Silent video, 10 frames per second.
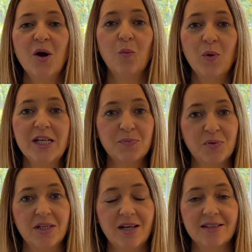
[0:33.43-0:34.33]
which
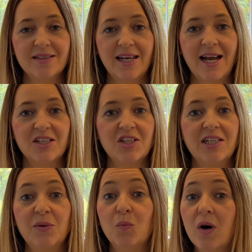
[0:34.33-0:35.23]
products they
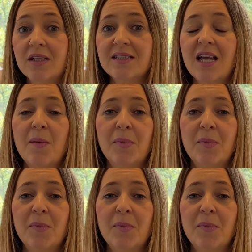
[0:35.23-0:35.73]
actually want,